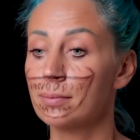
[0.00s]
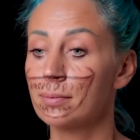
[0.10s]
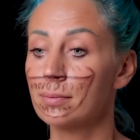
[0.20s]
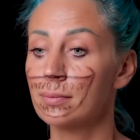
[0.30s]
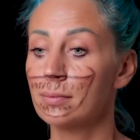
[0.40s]

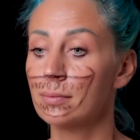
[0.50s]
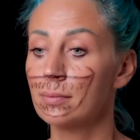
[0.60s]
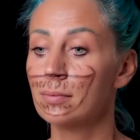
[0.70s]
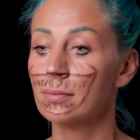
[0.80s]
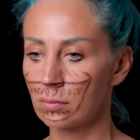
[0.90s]

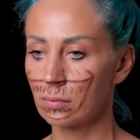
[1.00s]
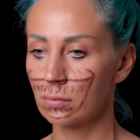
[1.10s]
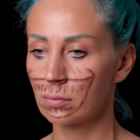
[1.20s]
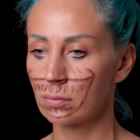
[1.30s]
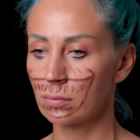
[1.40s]

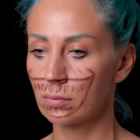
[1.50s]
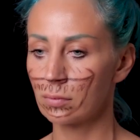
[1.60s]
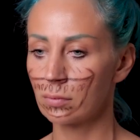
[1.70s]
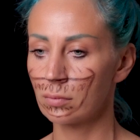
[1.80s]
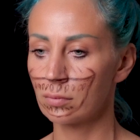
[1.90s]

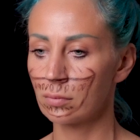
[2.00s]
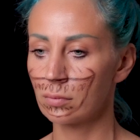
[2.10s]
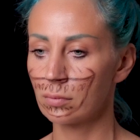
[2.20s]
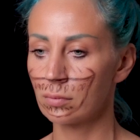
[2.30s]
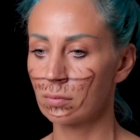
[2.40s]

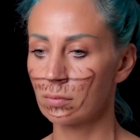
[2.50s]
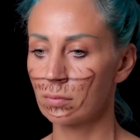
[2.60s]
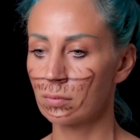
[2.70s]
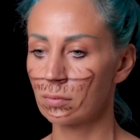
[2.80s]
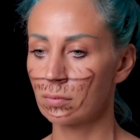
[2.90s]

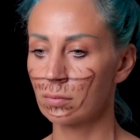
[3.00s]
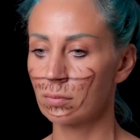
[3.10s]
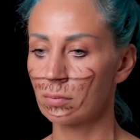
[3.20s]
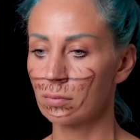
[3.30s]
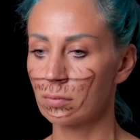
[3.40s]

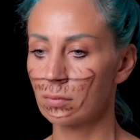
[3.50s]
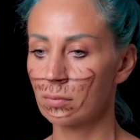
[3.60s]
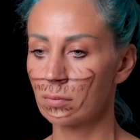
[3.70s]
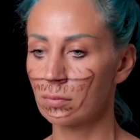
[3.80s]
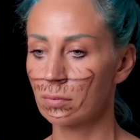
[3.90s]

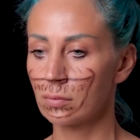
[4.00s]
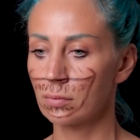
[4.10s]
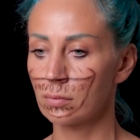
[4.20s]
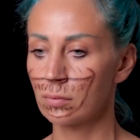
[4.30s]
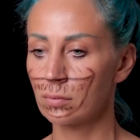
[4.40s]

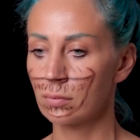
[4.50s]
[no speech]